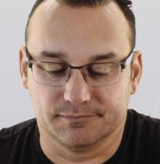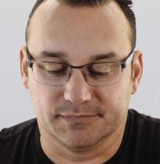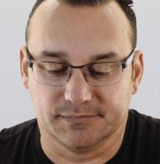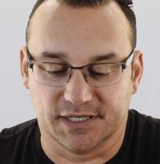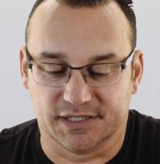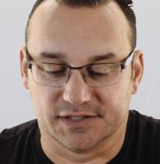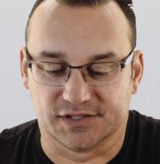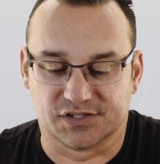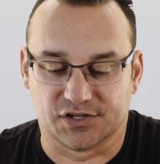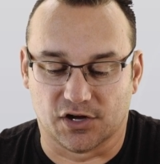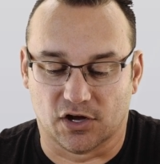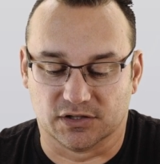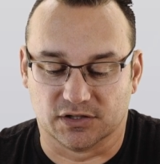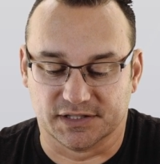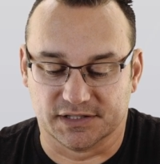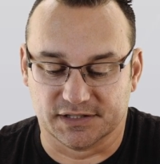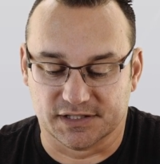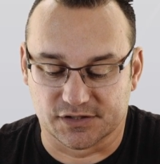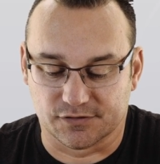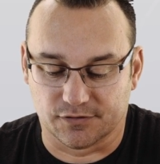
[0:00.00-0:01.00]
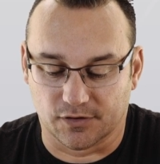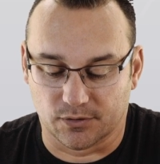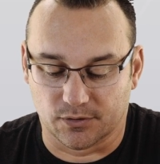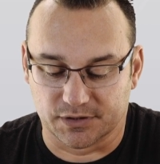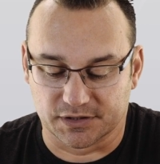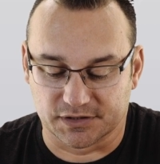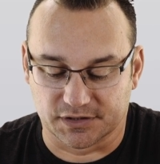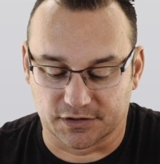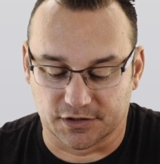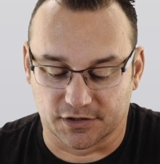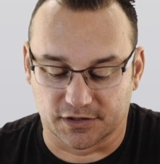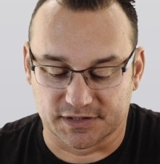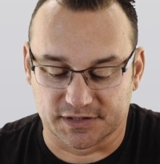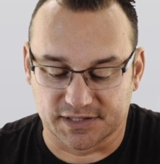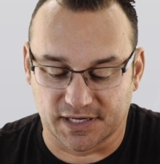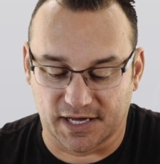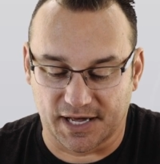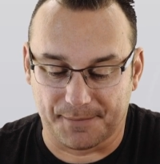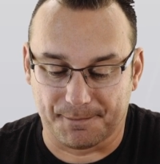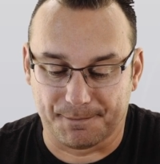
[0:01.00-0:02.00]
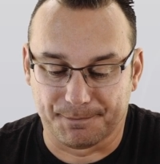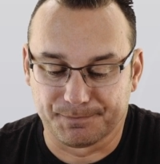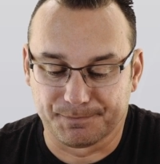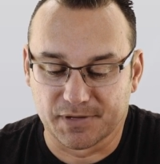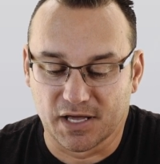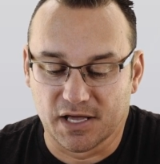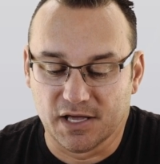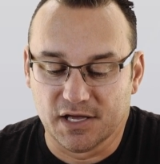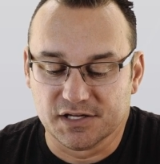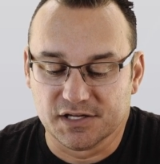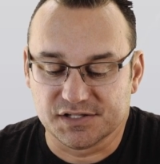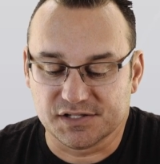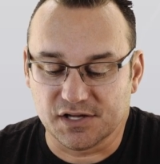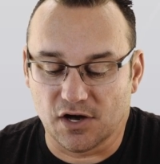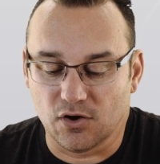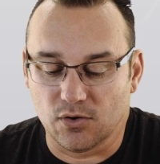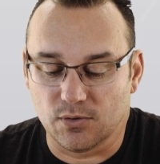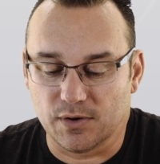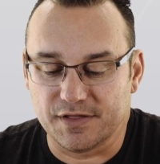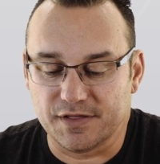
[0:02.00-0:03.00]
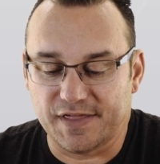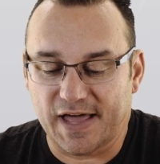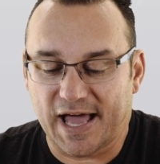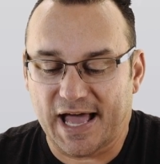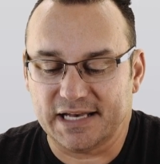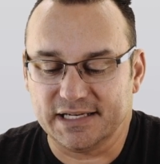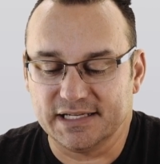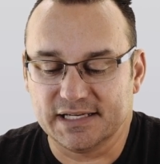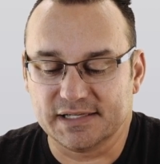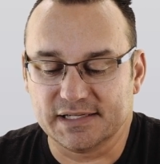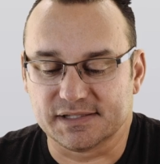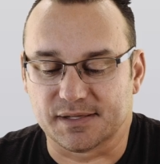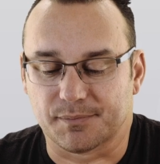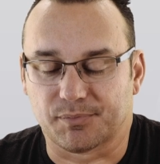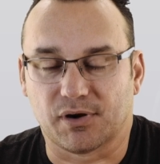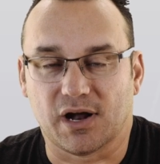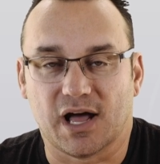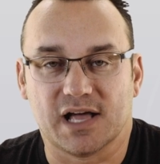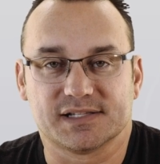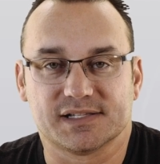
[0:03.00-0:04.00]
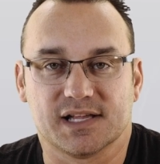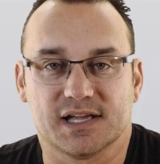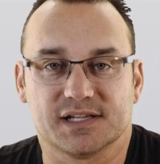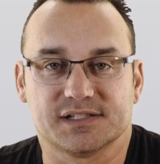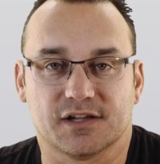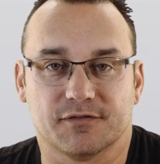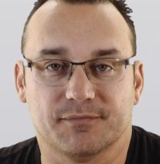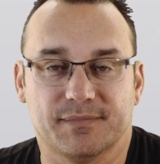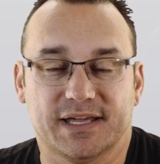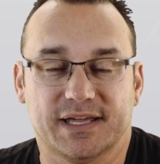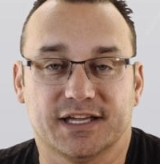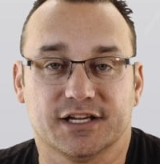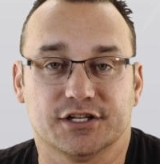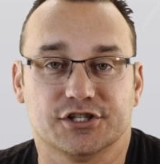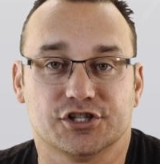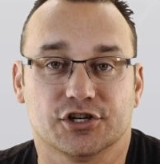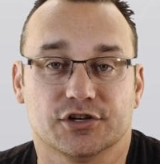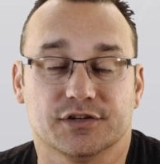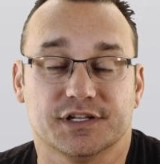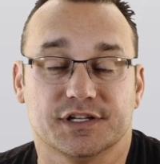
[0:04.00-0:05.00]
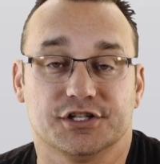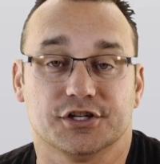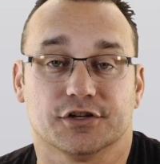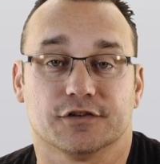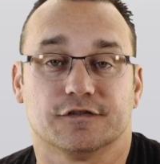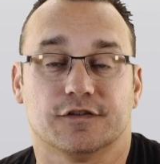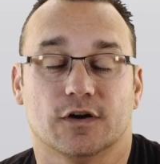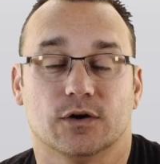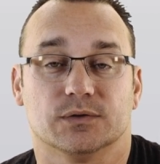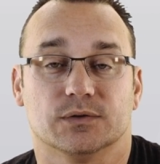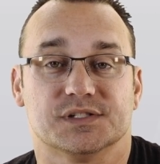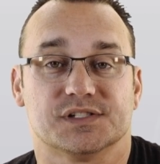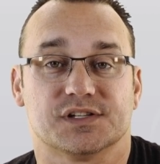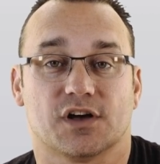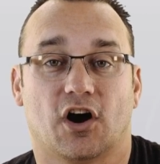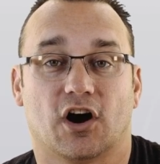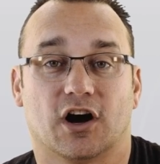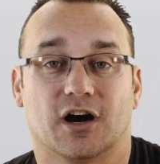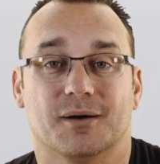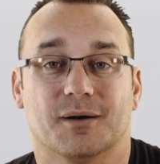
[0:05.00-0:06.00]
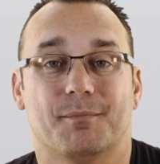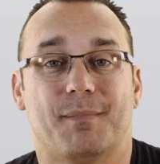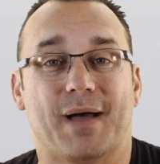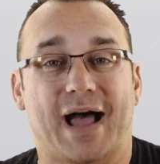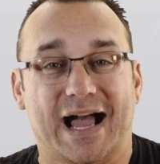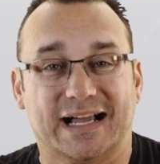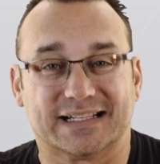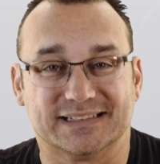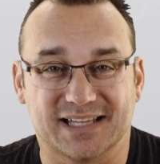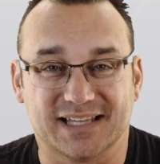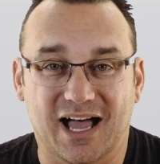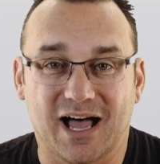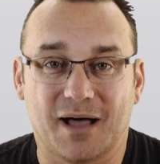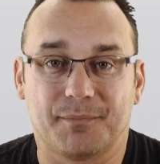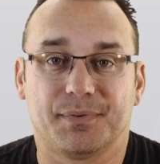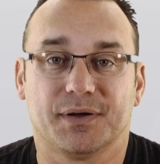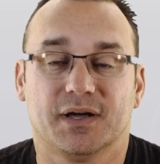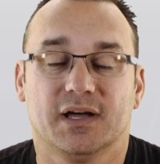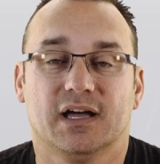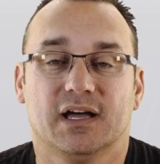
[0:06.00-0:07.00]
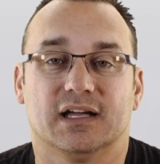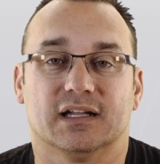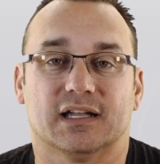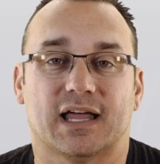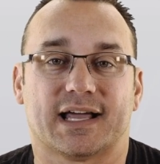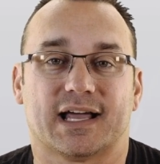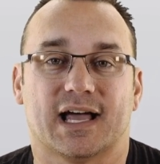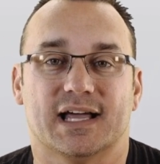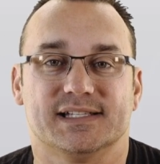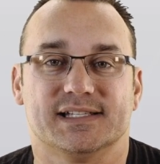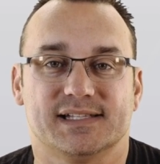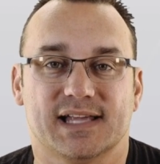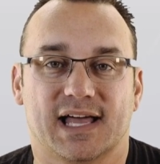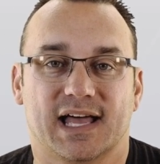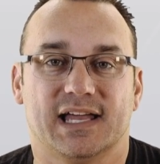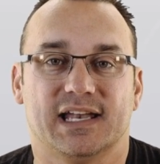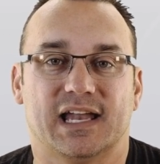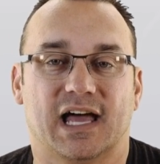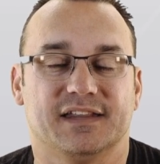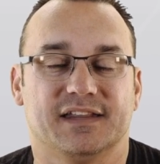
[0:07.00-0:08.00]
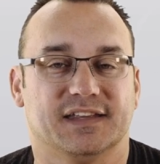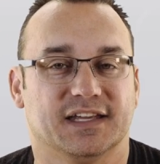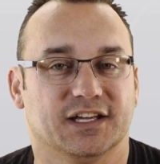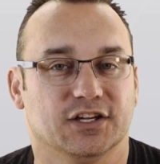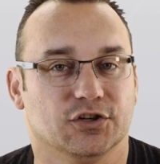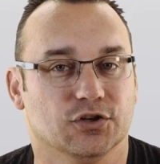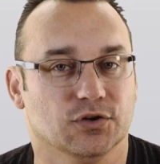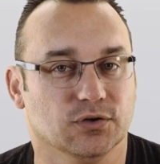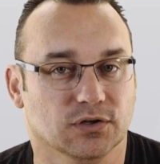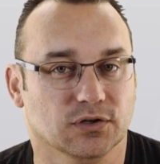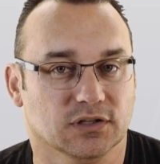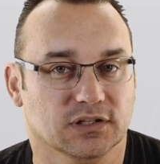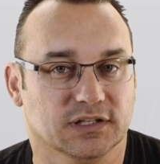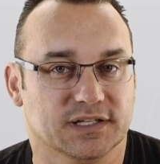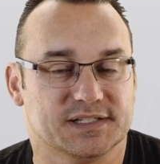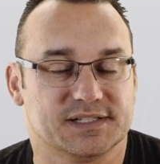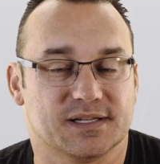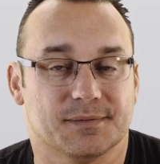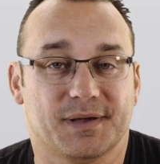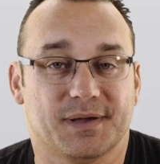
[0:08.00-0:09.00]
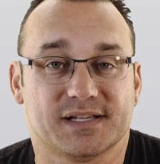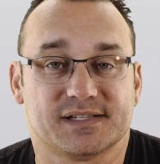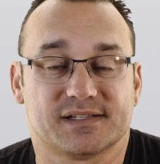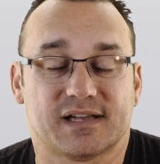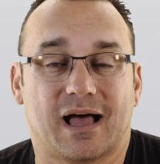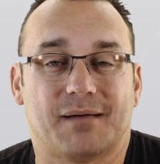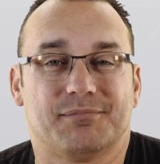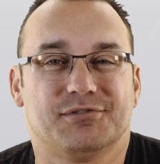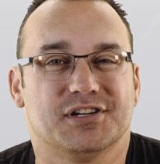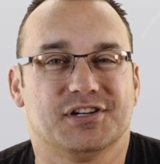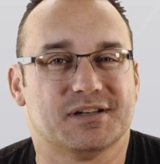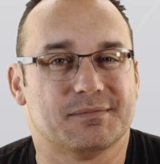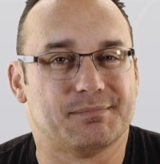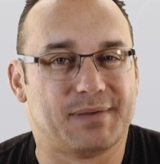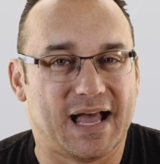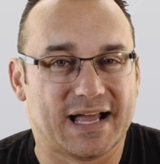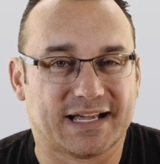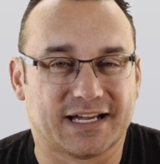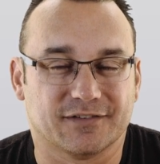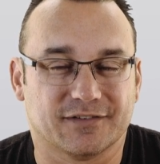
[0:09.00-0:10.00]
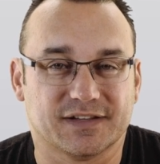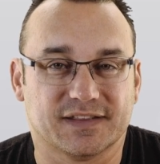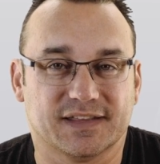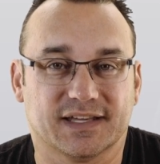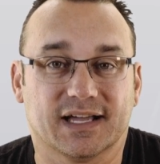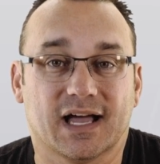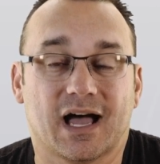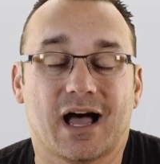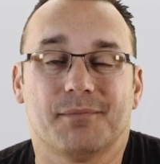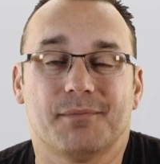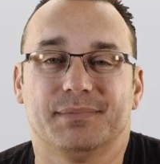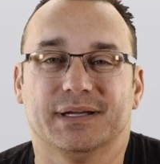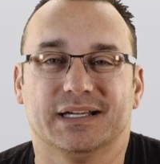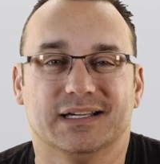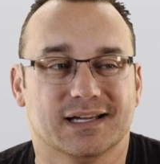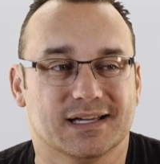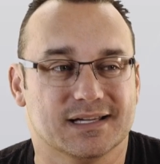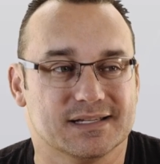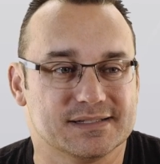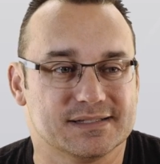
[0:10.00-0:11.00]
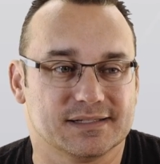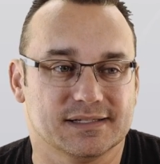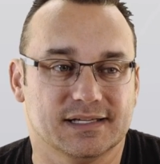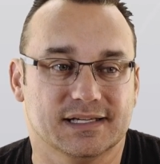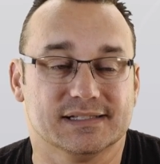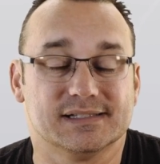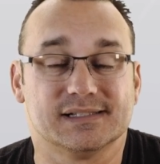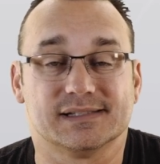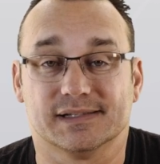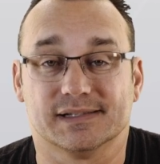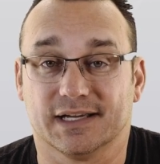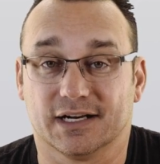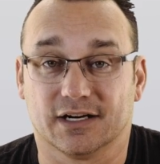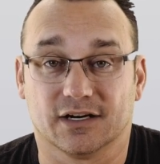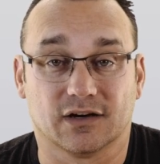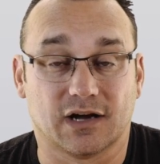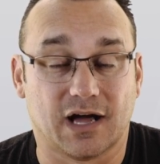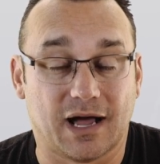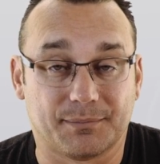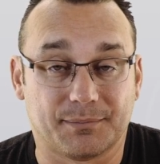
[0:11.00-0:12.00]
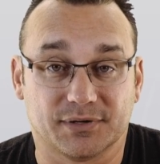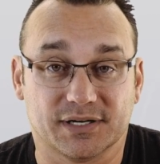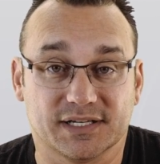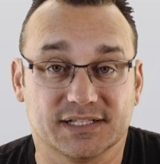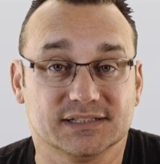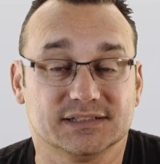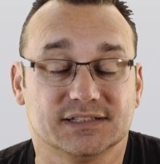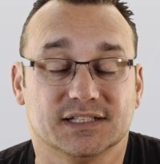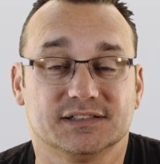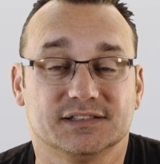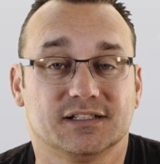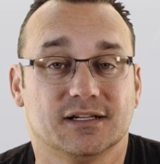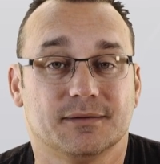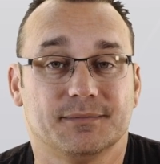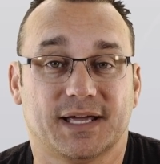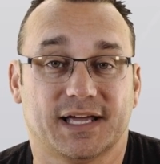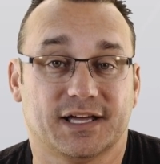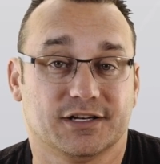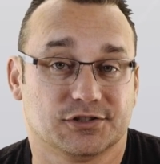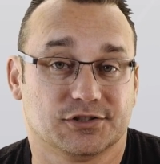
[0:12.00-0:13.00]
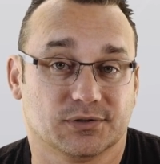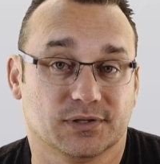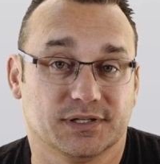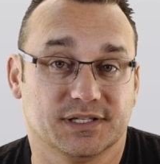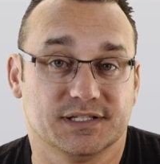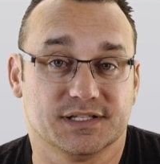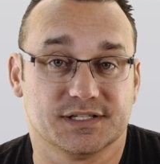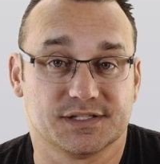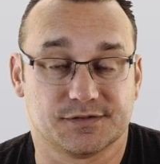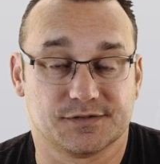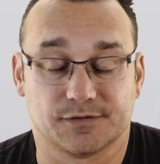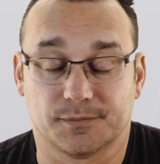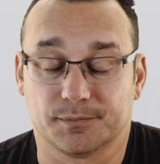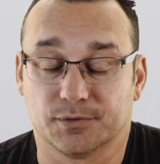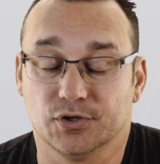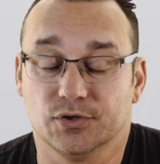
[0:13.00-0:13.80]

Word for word: installed in this phone at the current time. So that is the process of making sure that your phones are backed up. Like I said, I think Google is the best option to back everything up because it's their operating system. Android is from